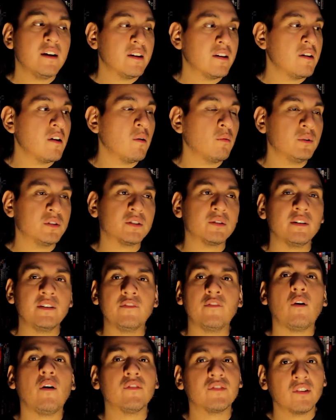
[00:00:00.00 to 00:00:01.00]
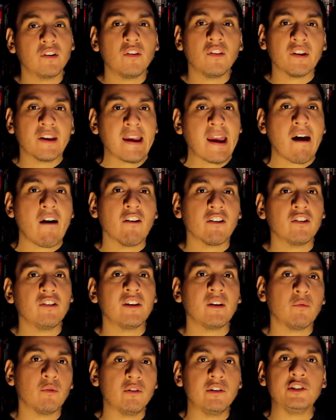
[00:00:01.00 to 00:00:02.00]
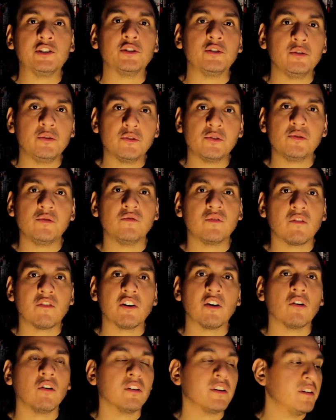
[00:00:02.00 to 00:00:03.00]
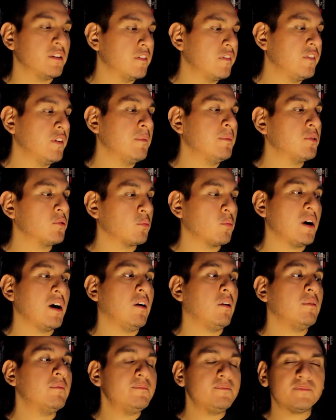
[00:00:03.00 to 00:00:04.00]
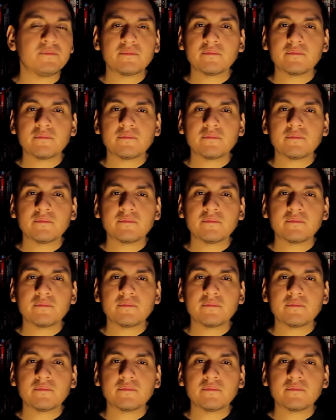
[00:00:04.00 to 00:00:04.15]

you know, which involves another character that we're introduced to very early in the film as well.